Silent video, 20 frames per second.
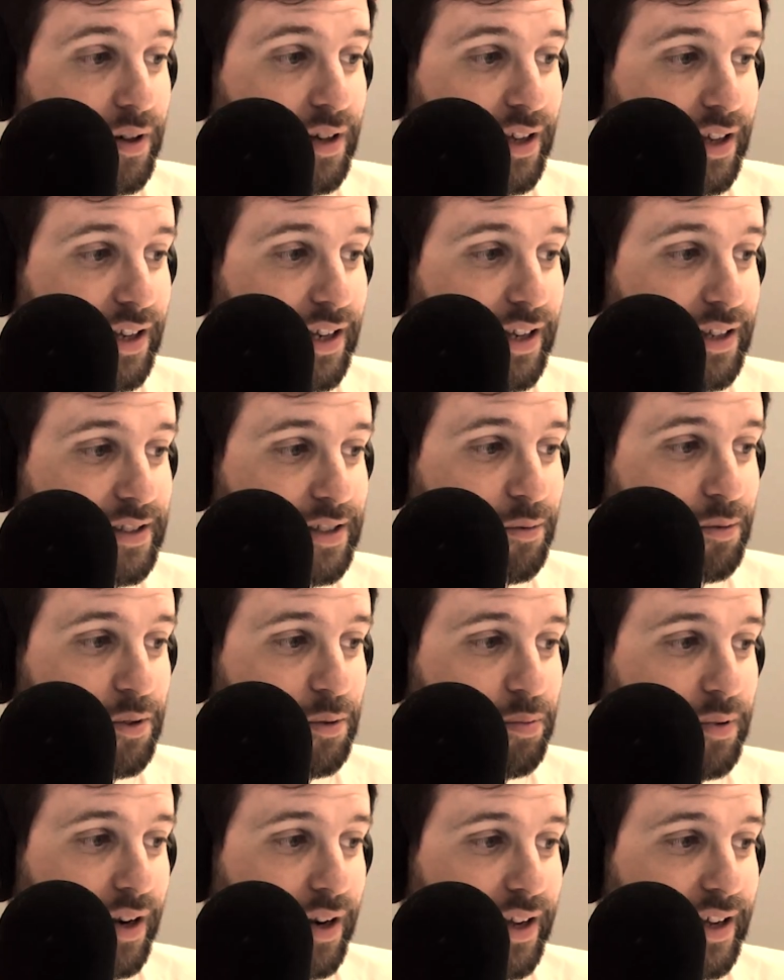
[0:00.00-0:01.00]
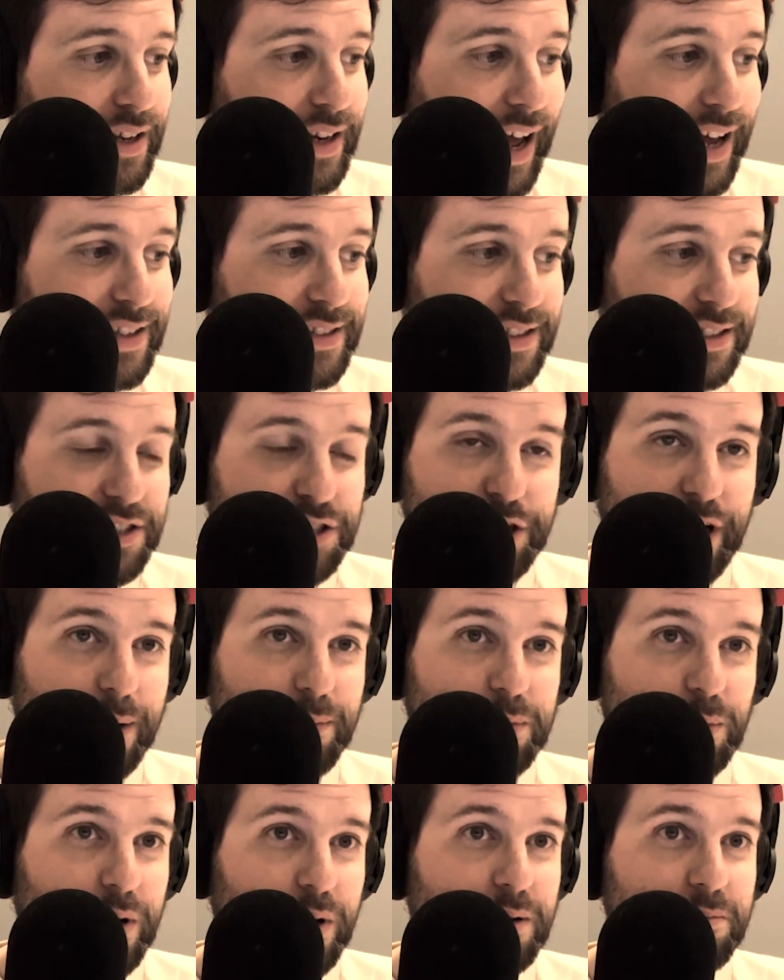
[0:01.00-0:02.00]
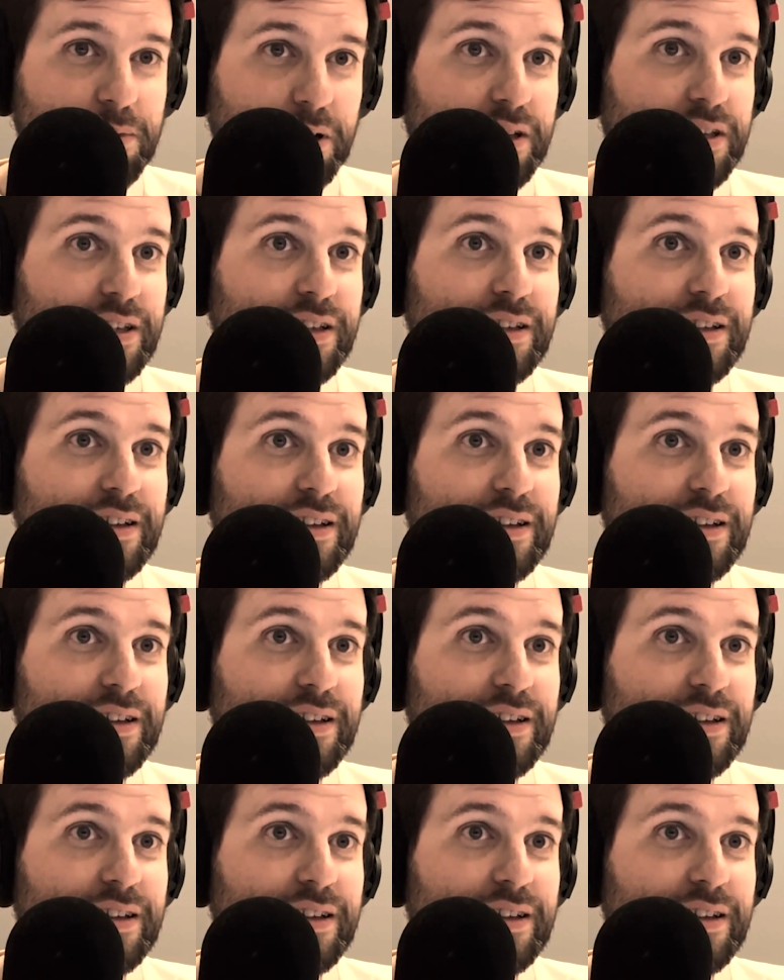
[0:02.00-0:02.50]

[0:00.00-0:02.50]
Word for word: you need someone who play an assless chaps-wearing biker.